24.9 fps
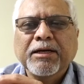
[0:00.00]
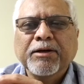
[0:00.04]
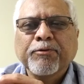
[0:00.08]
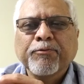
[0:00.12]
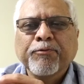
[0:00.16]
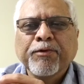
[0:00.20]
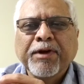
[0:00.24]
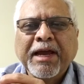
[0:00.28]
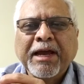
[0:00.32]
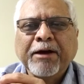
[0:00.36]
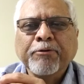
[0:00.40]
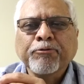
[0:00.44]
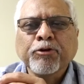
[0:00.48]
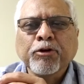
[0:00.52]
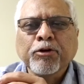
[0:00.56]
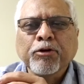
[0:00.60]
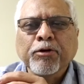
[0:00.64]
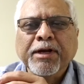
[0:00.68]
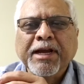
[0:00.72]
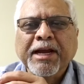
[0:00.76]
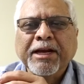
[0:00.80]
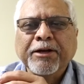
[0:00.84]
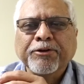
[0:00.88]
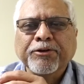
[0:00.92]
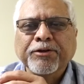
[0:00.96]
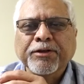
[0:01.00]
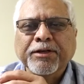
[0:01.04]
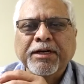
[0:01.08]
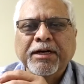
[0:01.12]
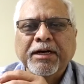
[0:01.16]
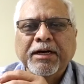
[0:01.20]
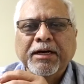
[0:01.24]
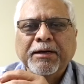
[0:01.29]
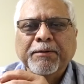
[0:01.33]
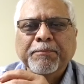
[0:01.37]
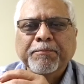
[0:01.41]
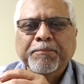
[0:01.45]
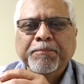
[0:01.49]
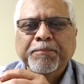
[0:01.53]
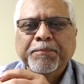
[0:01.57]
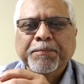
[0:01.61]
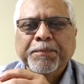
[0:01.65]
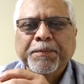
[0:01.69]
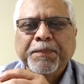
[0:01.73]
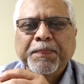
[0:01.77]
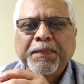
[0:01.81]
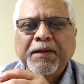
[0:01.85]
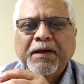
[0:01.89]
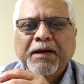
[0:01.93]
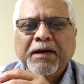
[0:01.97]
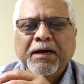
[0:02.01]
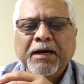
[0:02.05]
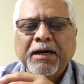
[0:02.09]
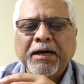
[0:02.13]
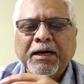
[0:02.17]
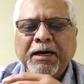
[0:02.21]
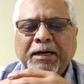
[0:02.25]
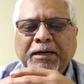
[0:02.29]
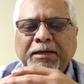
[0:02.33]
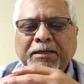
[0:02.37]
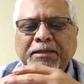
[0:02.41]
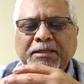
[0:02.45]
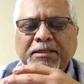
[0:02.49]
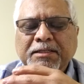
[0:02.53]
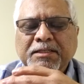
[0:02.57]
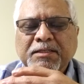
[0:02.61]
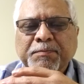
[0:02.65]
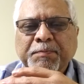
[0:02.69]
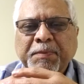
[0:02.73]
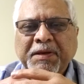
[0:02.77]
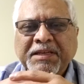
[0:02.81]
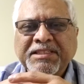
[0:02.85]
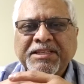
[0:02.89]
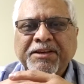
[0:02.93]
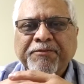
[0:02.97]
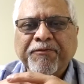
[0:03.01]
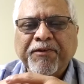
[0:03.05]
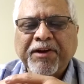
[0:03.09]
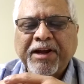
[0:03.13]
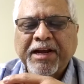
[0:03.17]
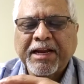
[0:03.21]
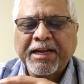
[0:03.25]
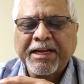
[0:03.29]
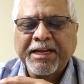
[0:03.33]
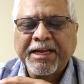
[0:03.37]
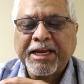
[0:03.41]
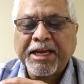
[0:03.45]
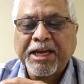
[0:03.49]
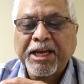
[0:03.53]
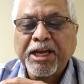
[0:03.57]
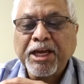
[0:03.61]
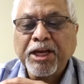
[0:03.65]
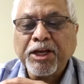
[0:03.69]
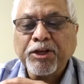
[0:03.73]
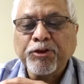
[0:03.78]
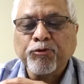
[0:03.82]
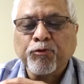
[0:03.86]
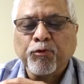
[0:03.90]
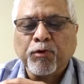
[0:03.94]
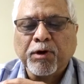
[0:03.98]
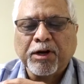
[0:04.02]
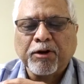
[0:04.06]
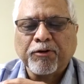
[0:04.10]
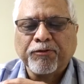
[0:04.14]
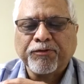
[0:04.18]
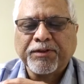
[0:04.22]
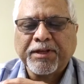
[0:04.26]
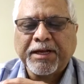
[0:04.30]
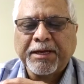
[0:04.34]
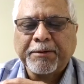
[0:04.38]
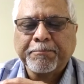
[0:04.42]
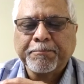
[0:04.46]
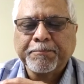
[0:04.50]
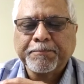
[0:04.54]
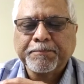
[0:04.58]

We have to look at specifically each one of them.